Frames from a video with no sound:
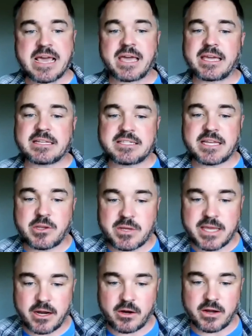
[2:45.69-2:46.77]
and continue
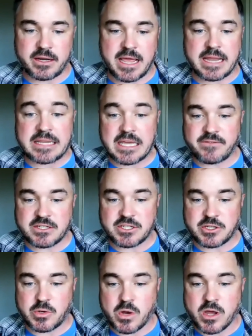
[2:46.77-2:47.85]
caring and giving
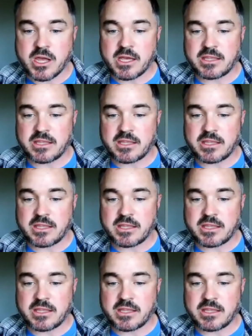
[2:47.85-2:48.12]
to